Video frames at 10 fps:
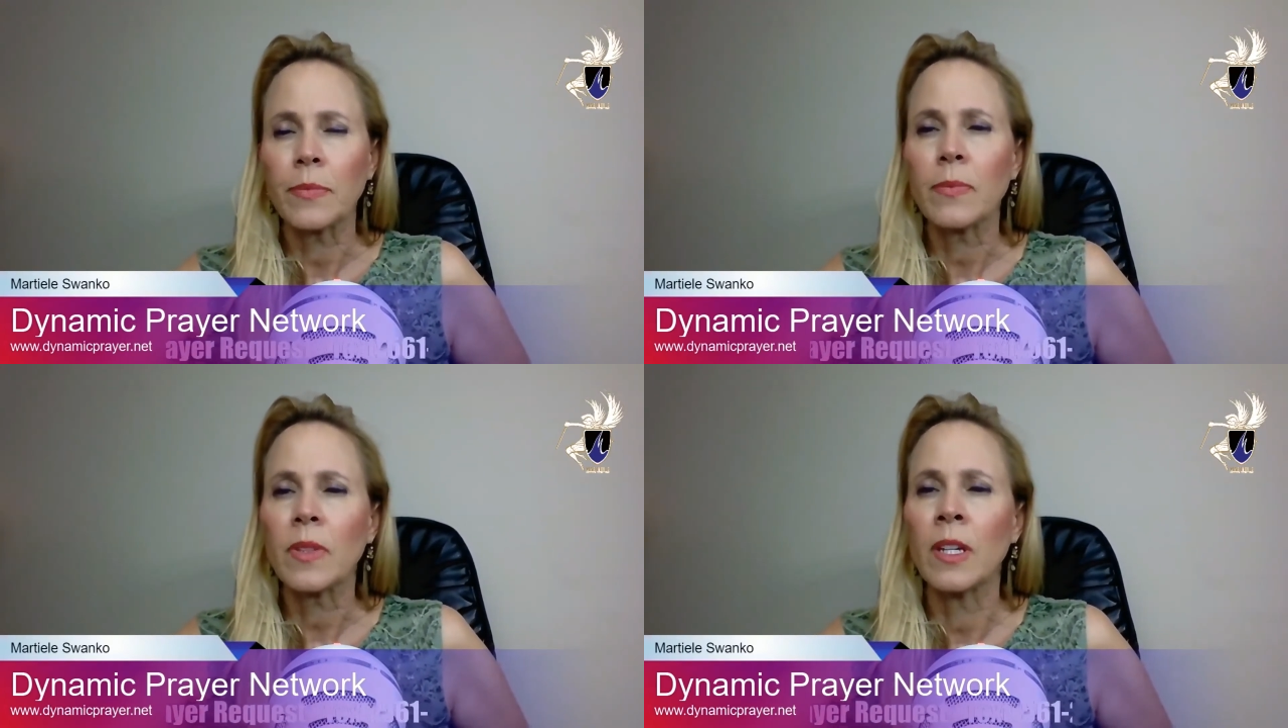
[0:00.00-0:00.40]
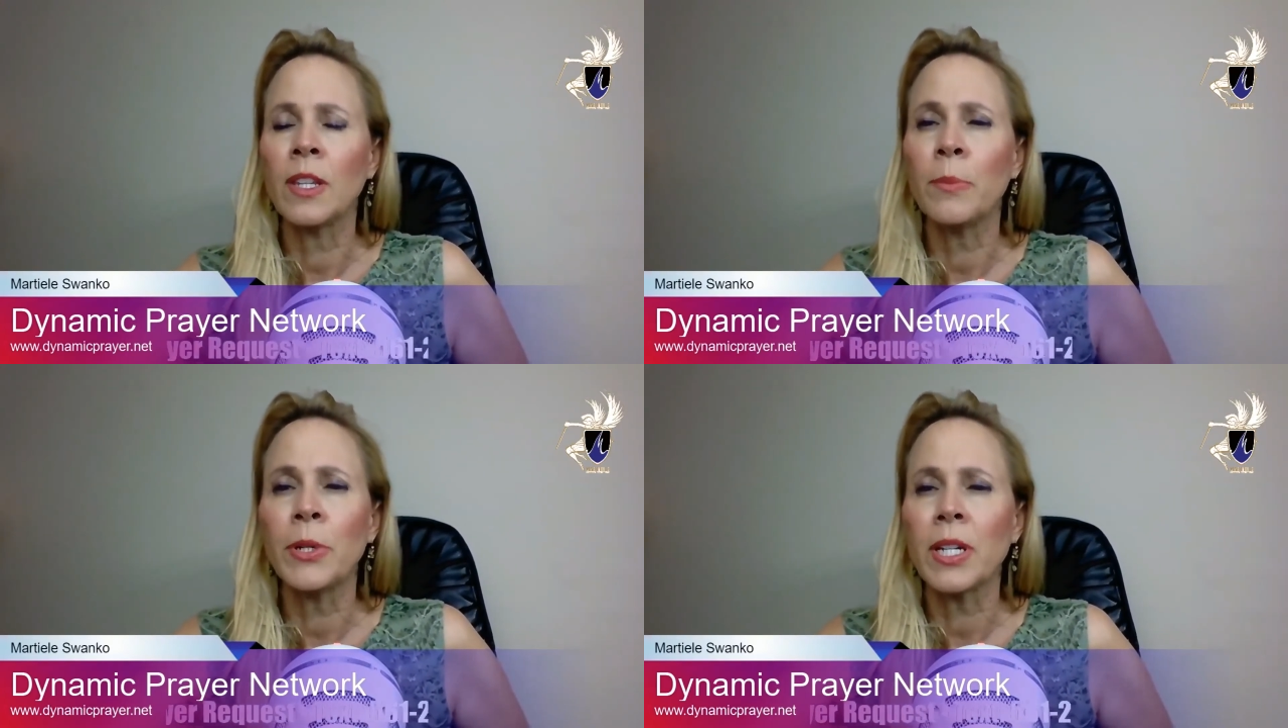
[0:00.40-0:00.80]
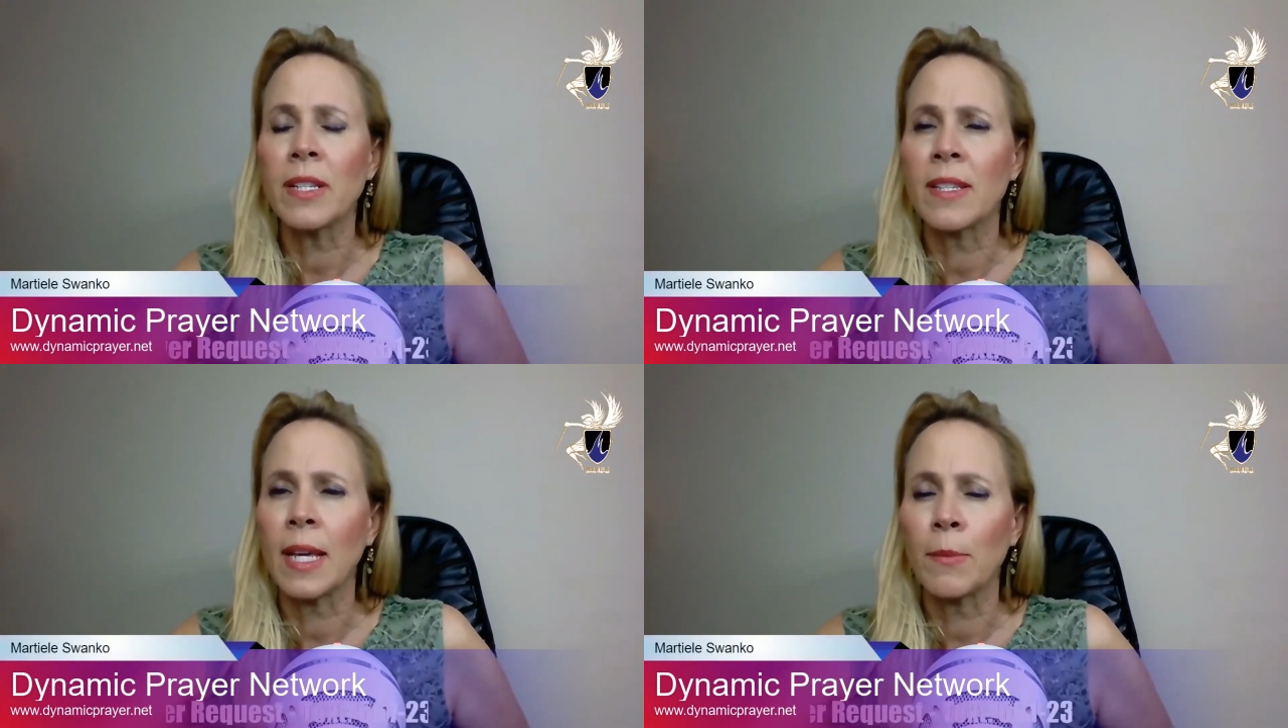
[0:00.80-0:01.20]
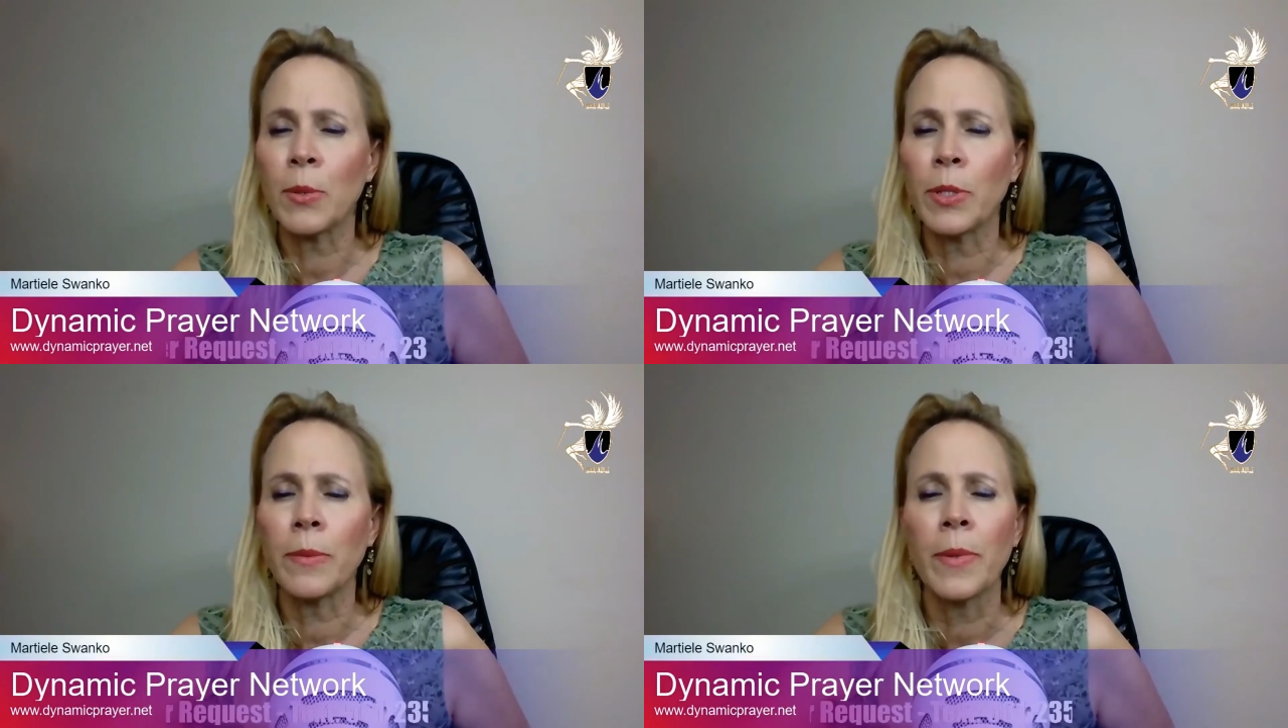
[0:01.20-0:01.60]
In the book of
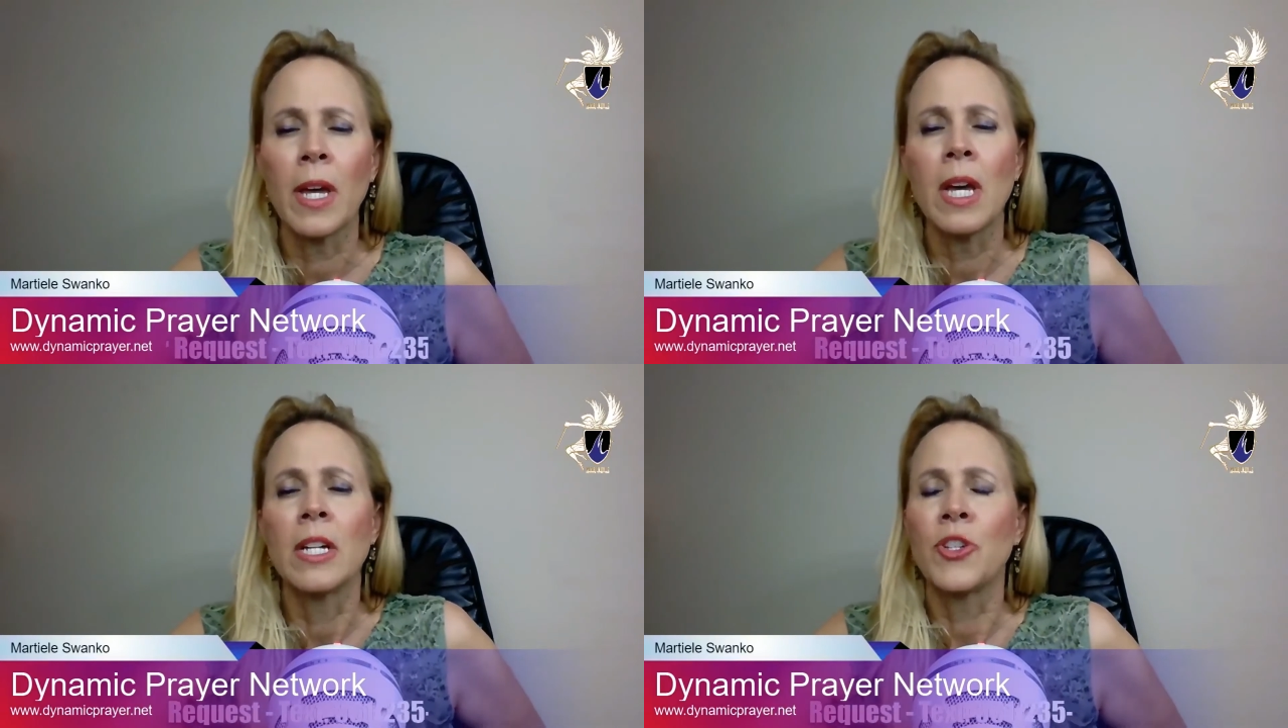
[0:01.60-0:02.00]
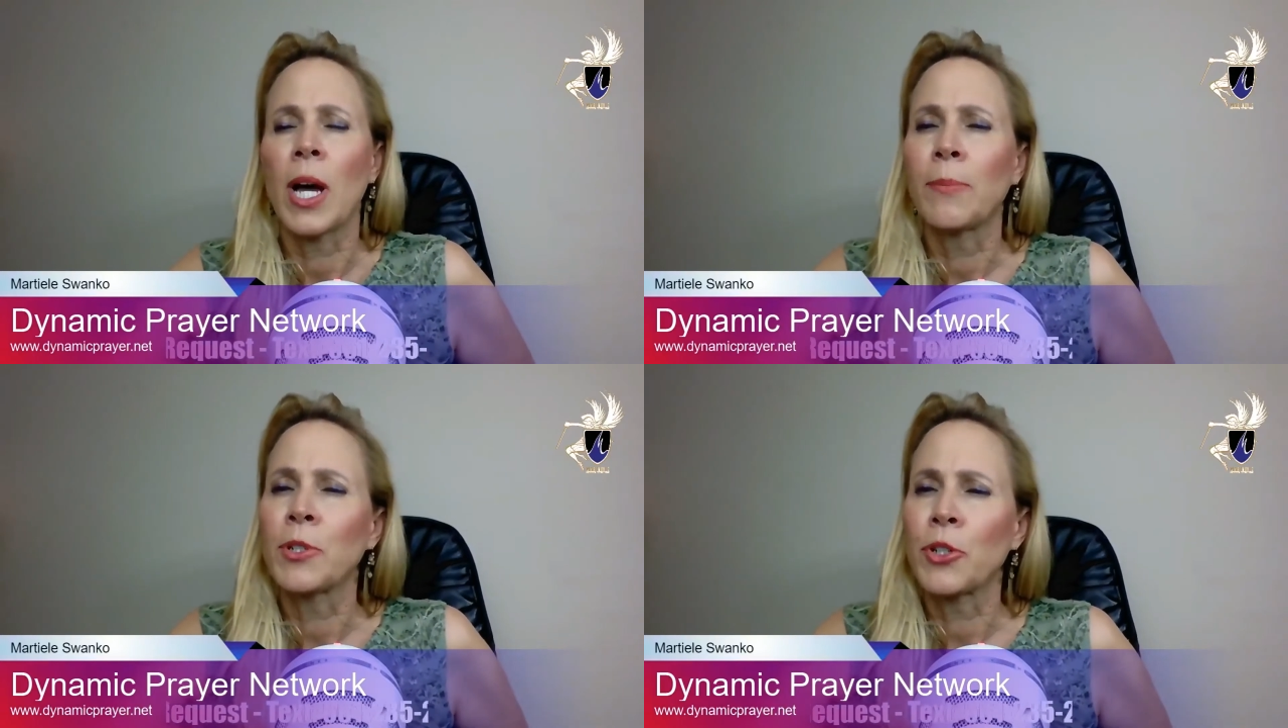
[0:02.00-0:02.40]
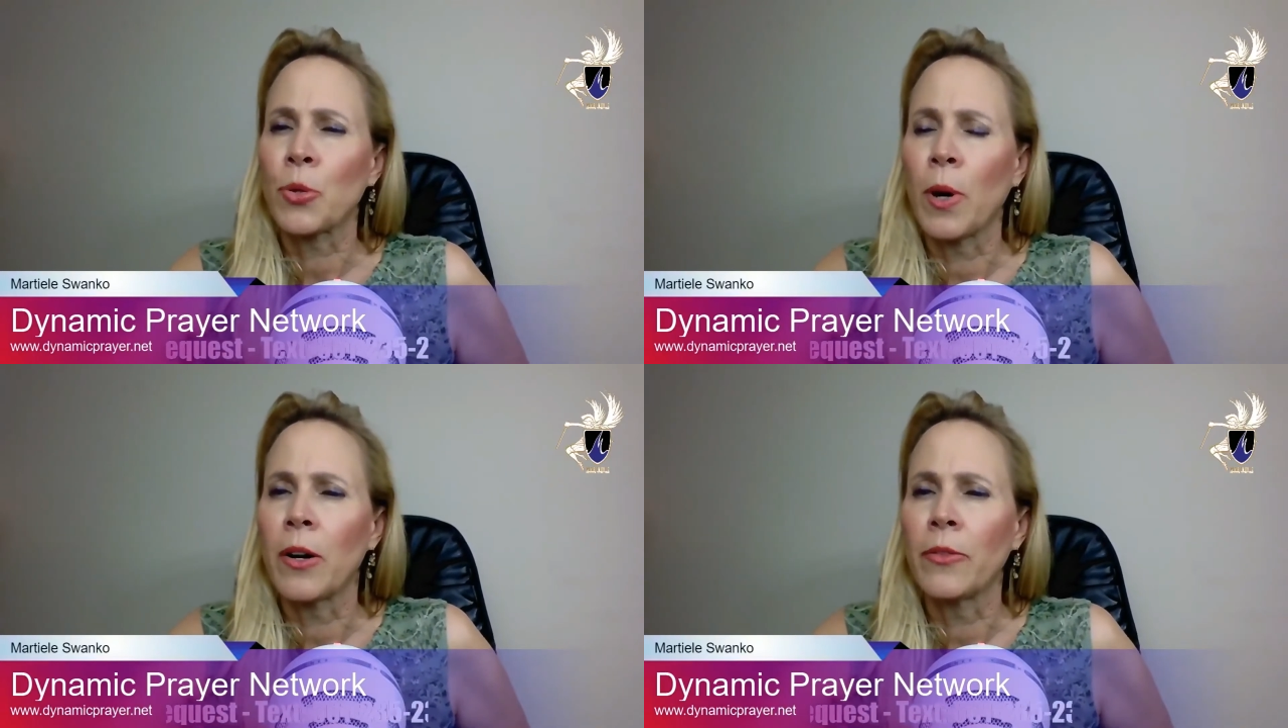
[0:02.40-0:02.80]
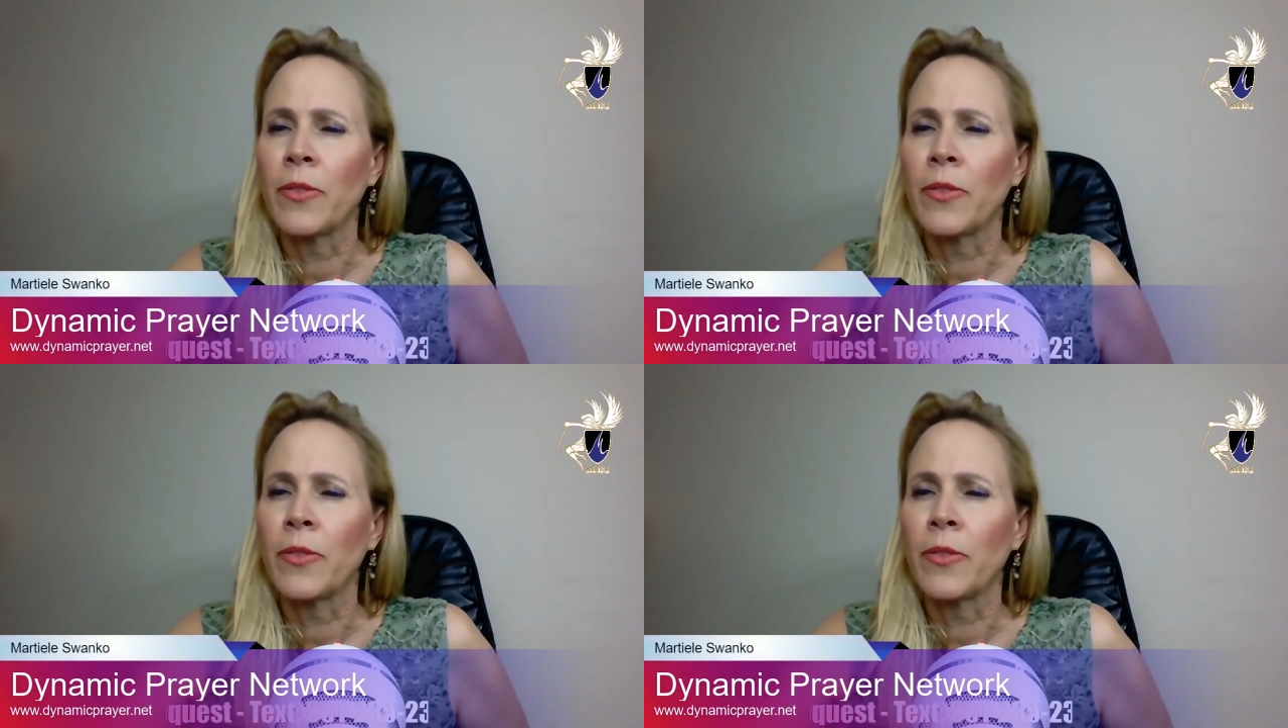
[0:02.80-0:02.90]
Samuel, chapter 12,